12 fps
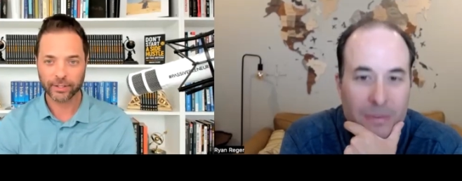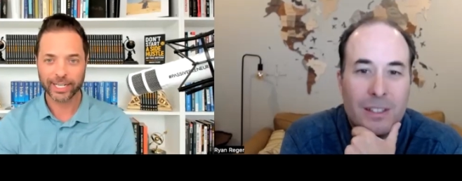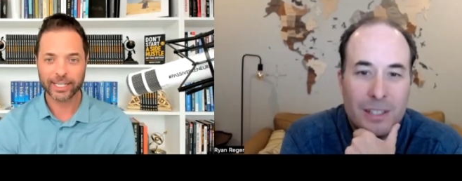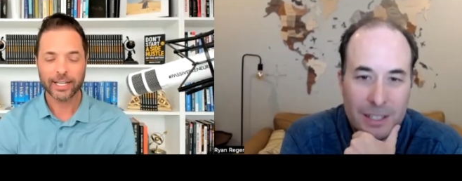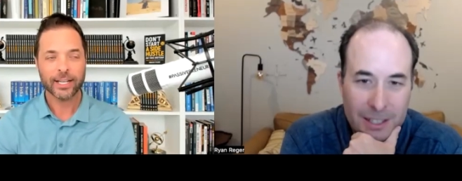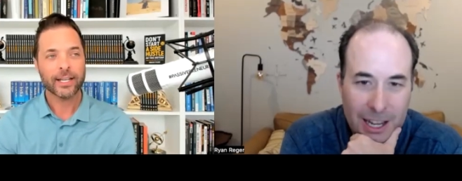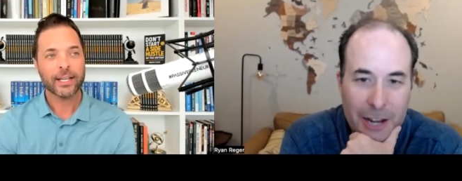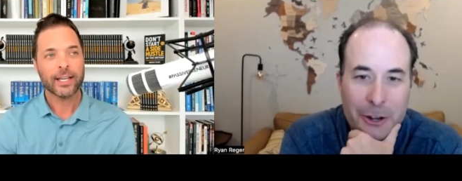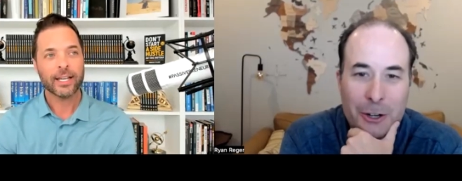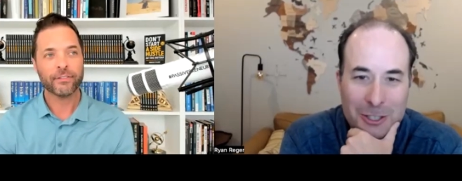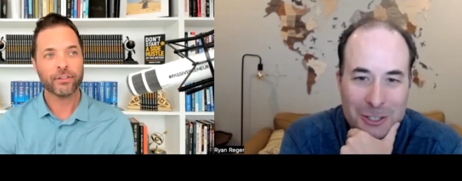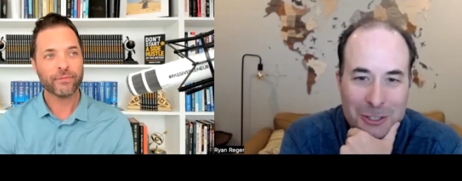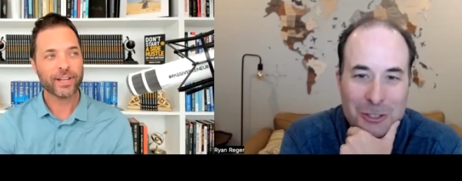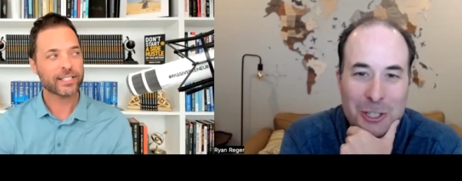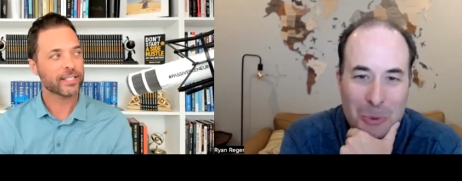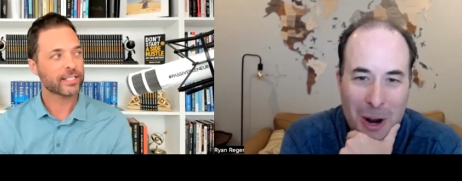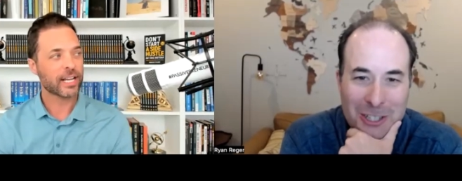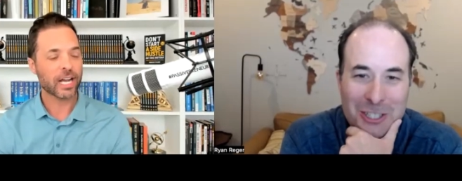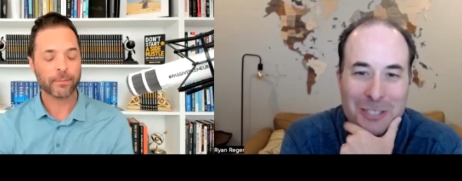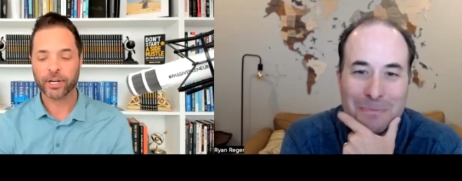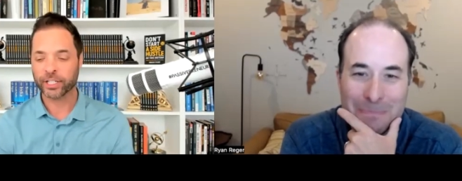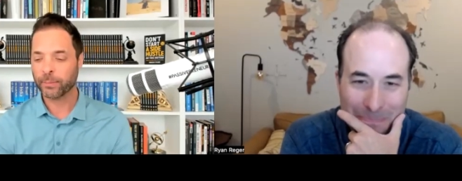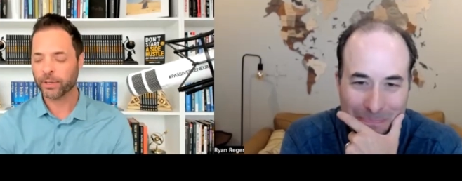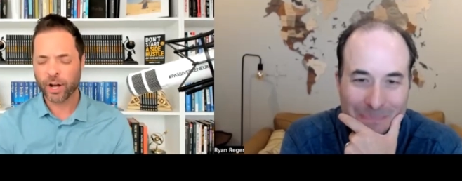Speaker 1: right? Yeah, you're if you invest in the stock market,
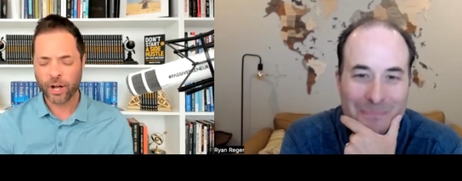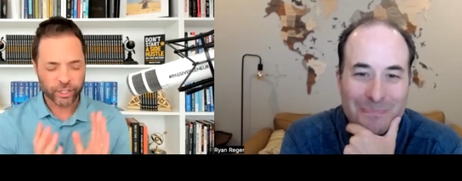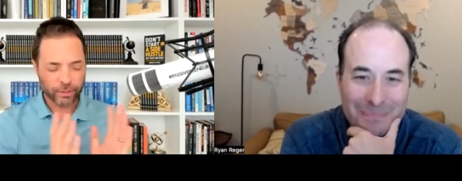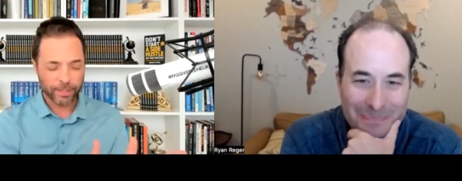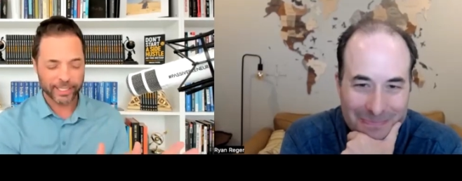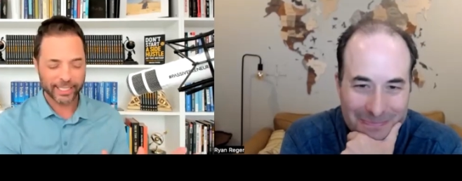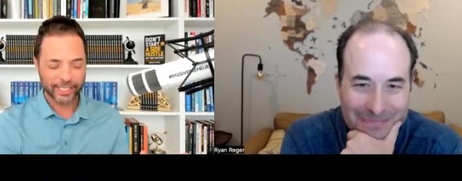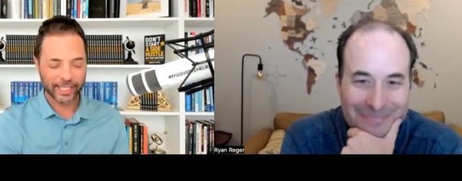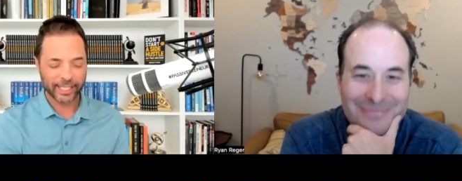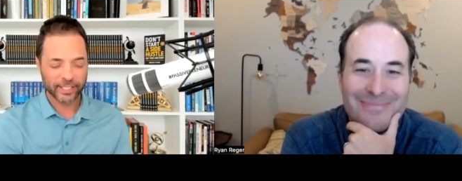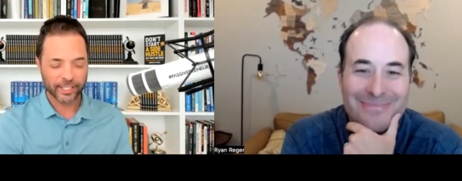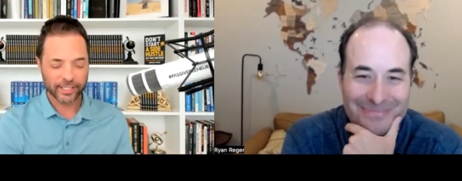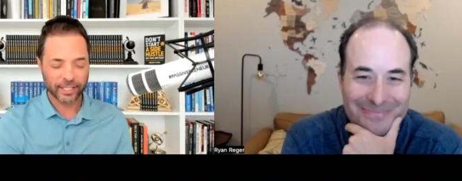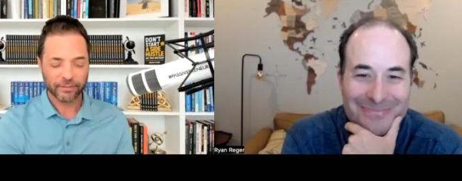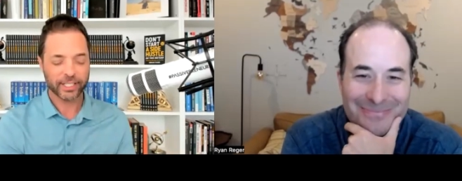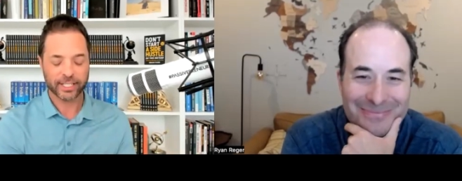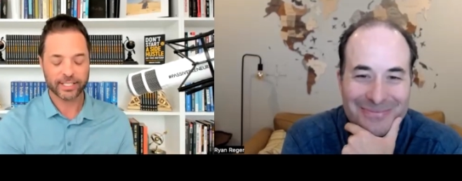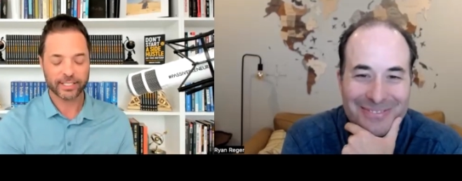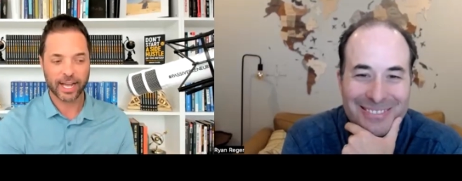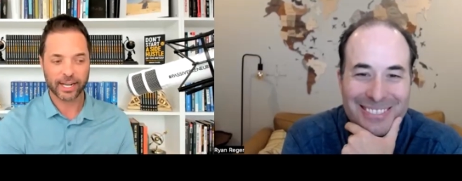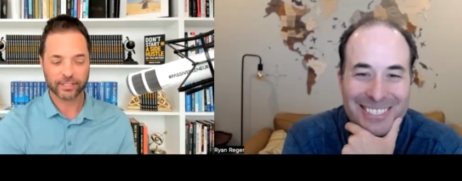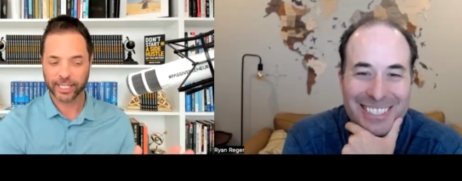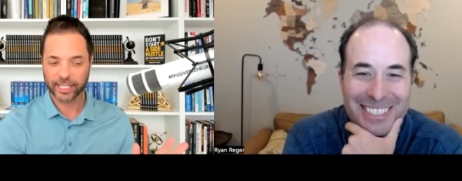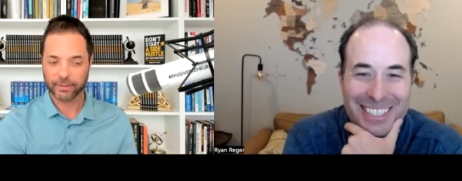you put all your money into dividend
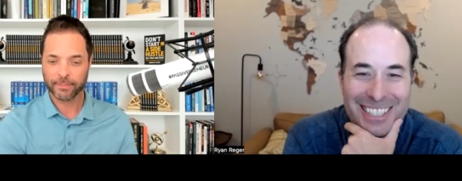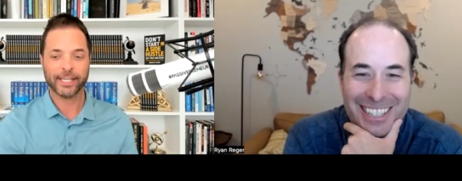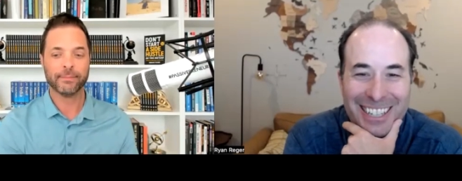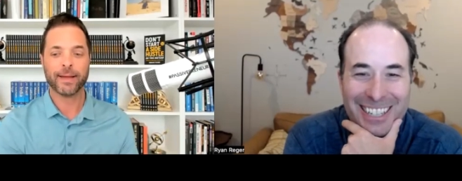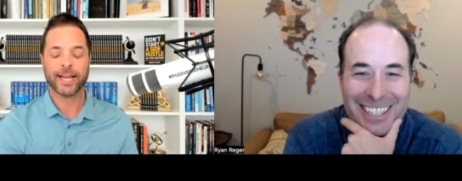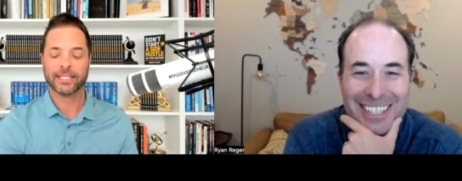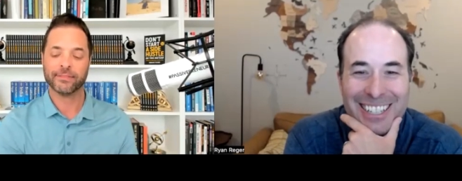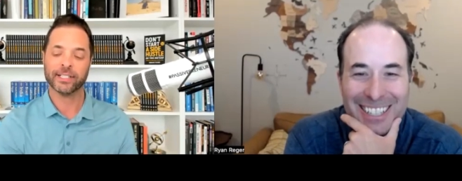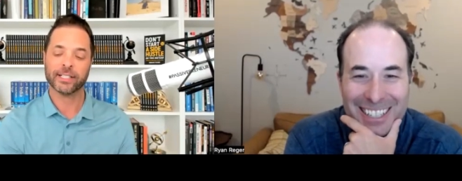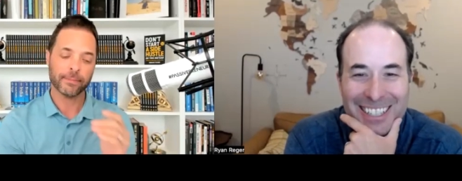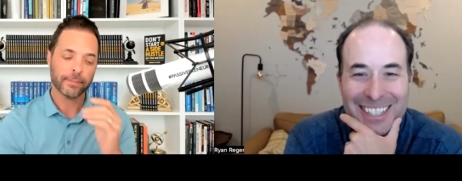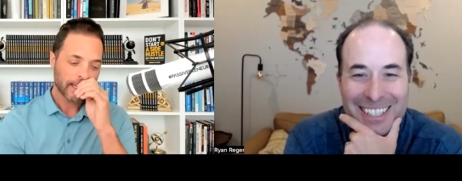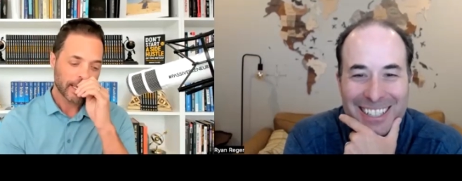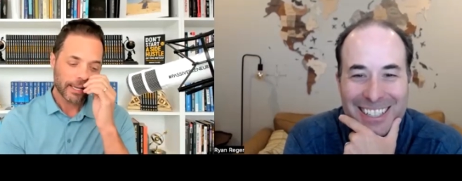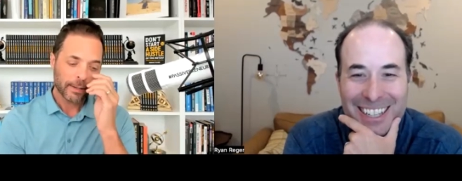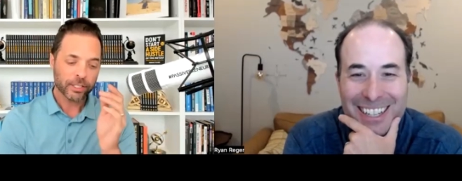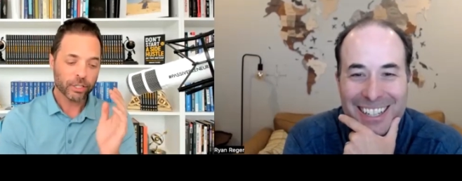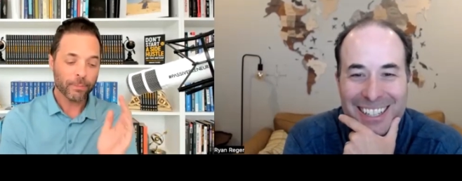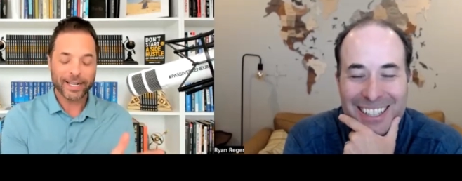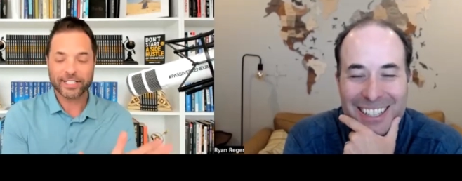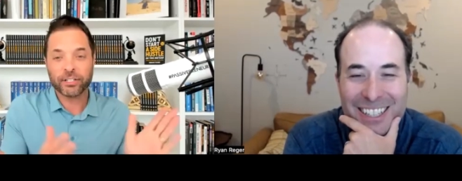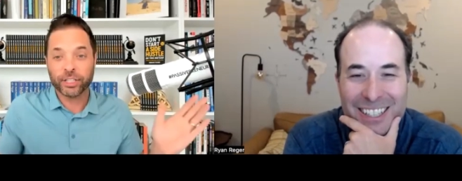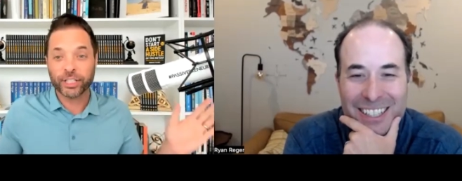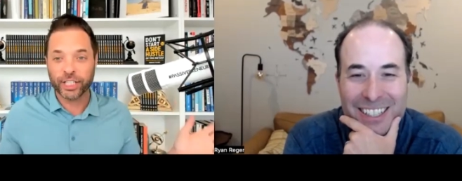stocks. Okay, you're making passive income. Yeah. You might
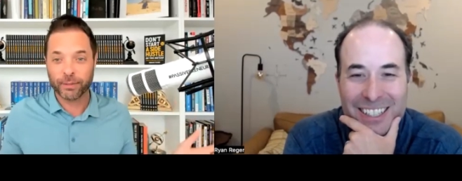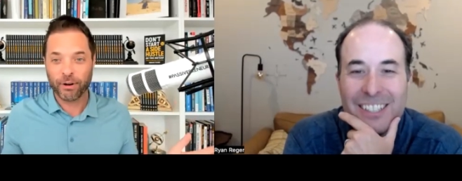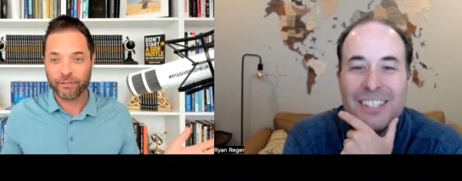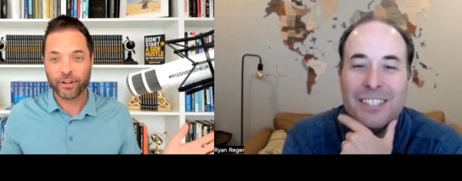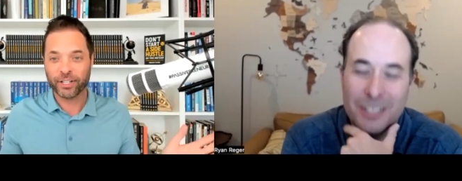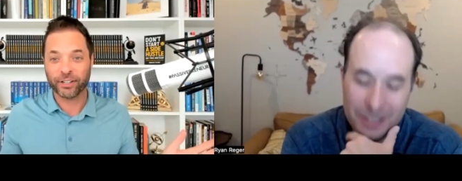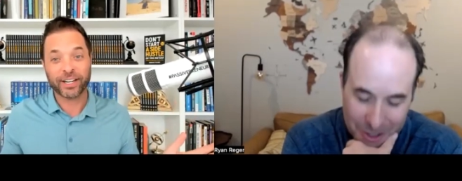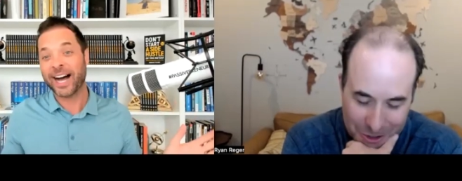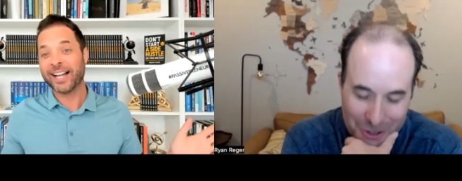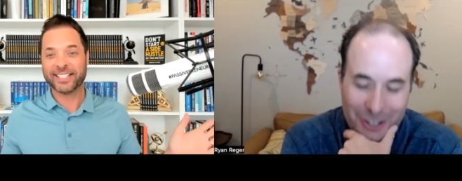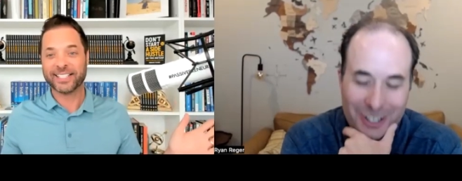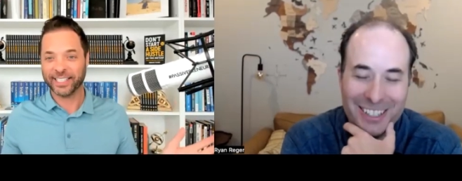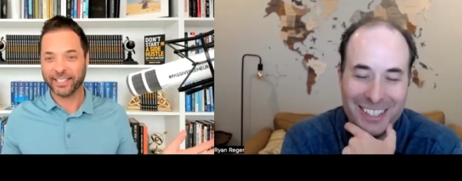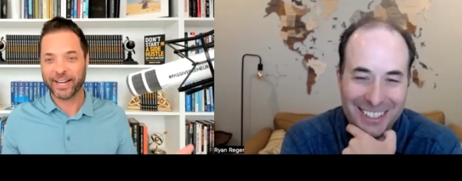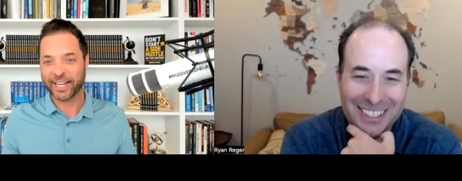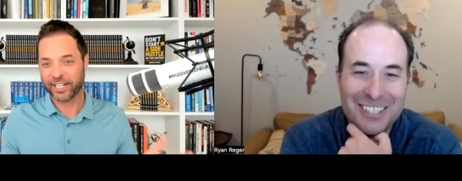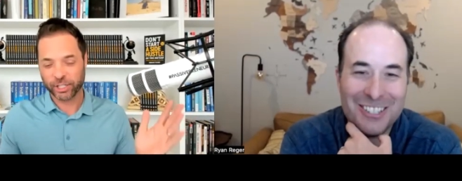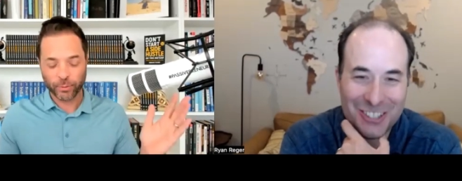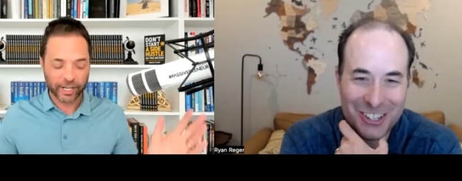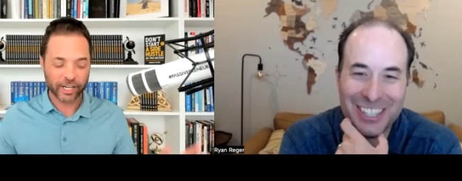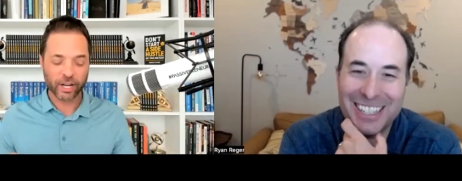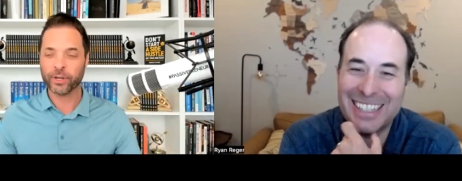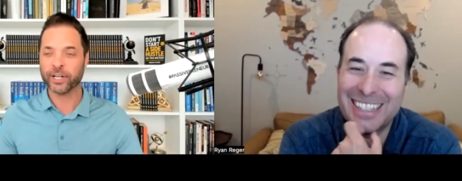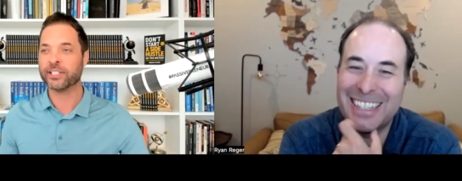still look at your portfolio constantly, sure. right? Because you want to sure.
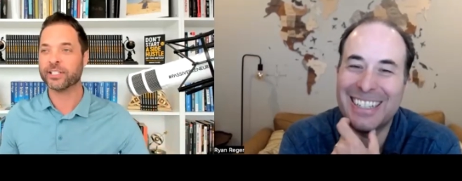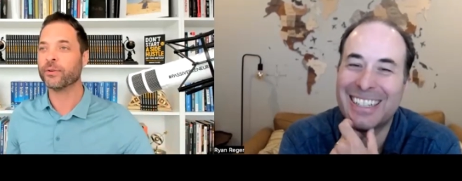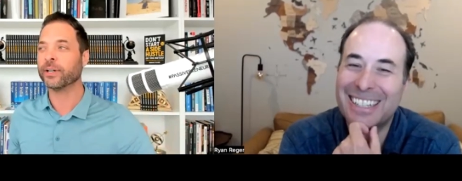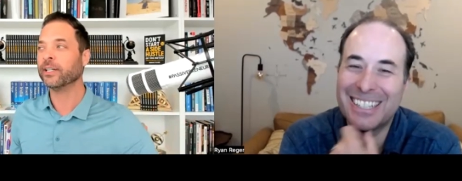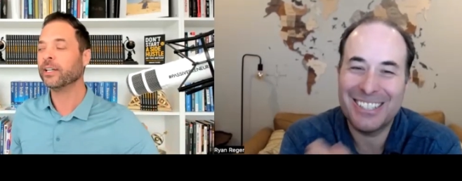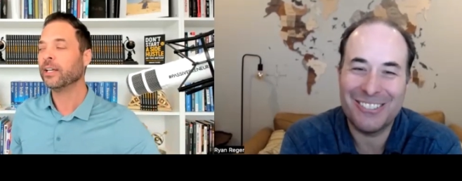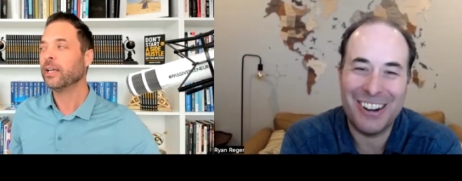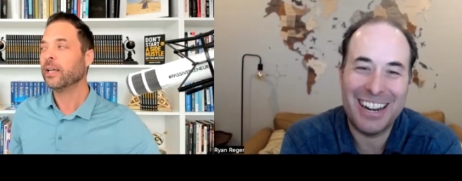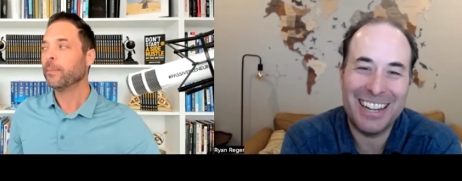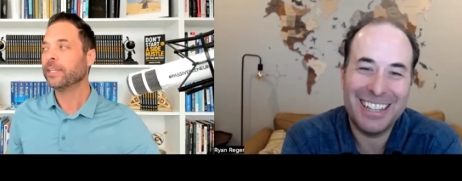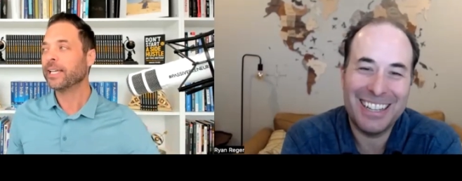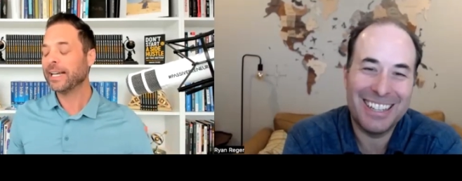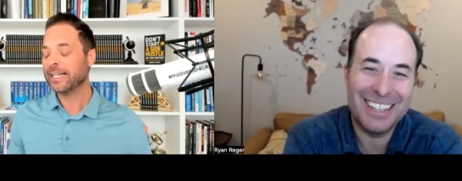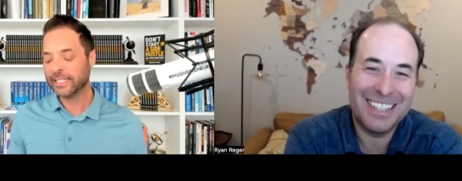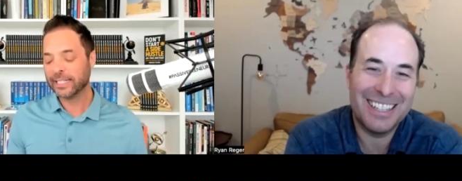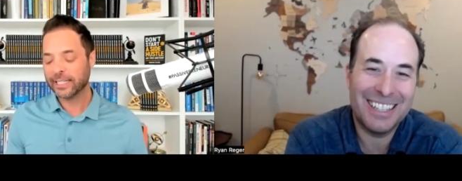know what it's doing. Right. But the idea